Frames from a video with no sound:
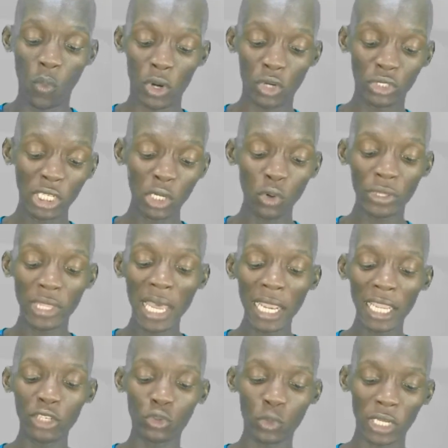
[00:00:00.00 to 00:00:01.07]
When you check on their
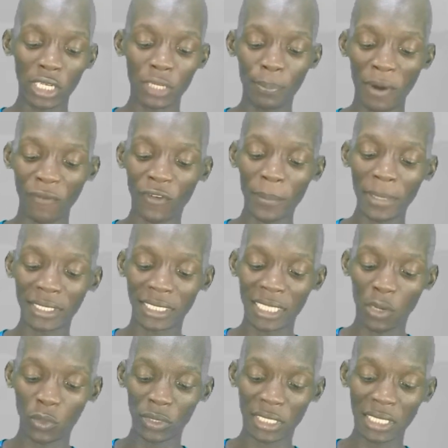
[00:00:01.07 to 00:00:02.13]
head-to-head performance
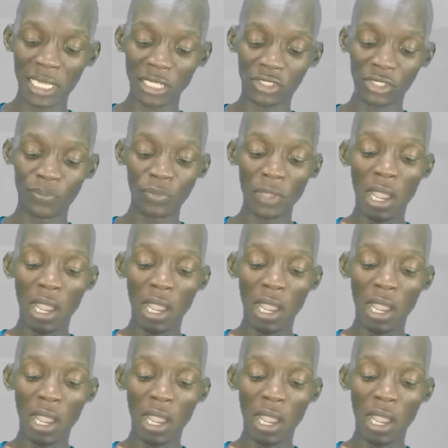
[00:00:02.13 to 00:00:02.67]
here, we see that